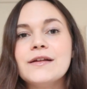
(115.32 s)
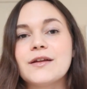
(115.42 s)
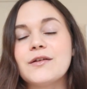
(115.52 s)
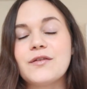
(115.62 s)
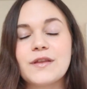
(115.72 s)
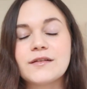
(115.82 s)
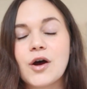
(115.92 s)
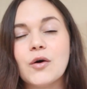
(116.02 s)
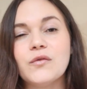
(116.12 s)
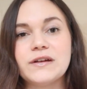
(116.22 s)
So for this
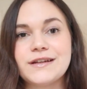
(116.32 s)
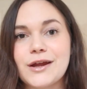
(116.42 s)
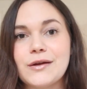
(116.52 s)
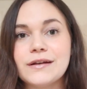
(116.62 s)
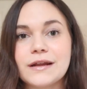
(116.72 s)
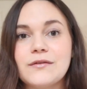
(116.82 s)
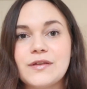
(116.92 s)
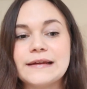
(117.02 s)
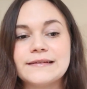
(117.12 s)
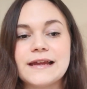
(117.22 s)
whole video, none of
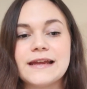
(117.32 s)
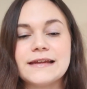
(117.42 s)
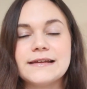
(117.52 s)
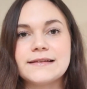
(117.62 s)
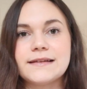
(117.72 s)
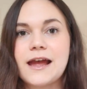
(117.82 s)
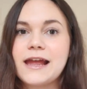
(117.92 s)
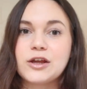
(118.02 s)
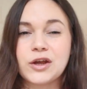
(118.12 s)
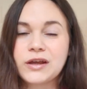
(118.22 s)
this is
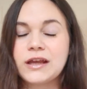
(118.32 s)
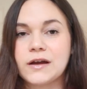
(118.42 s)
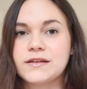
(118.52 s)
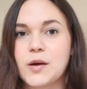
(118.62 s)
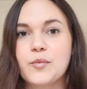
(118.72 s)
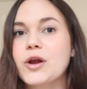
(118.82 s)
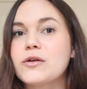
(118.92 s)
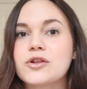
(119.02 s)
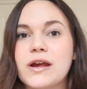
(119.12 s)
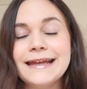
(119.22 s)
a cookie cutter
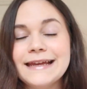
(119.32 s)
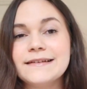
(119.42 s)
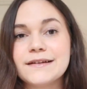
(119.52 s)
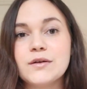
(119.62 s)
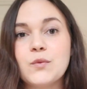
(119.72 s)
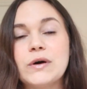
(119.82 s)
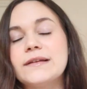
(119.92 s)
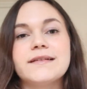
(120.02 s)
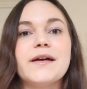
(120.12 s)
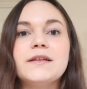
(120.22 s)
approach. It isn't
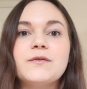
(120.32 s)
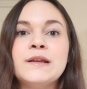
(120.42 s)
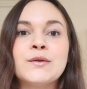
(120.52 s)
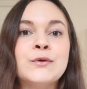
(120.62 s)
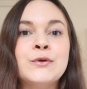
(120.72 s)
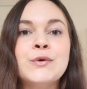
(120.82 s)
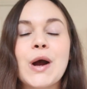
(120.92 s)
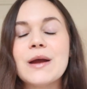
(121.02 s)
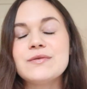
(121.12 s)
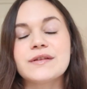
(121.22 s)
one size fits
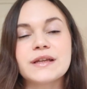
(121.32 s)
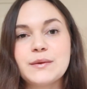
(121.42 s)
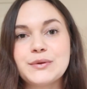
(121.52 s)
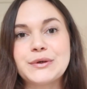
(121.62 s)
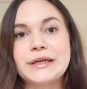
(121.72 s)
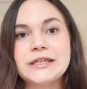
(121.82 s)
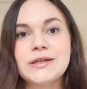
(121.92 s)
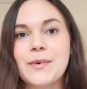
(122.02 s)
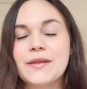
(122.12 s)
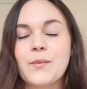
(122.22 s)
all. I'm just going to be talking to
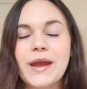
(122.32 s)
you about the